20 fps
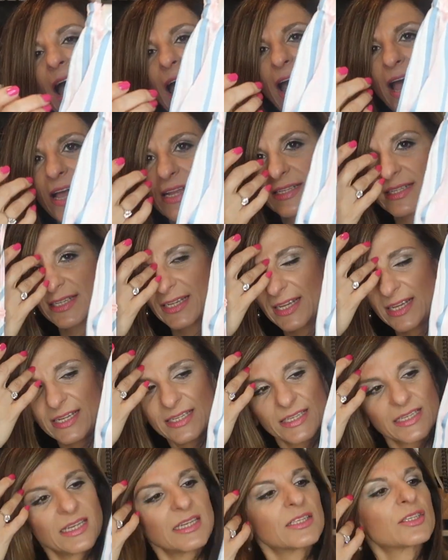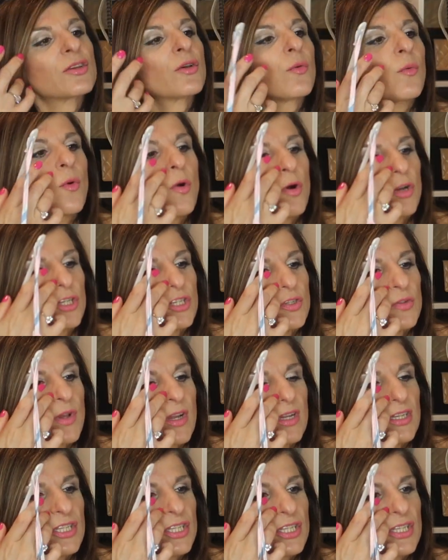and easy to wash. So I
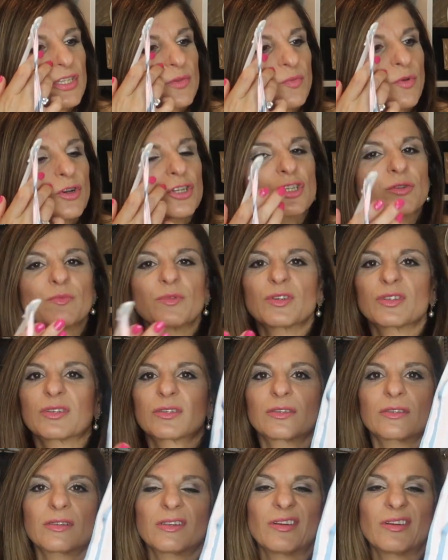could just wash them, because,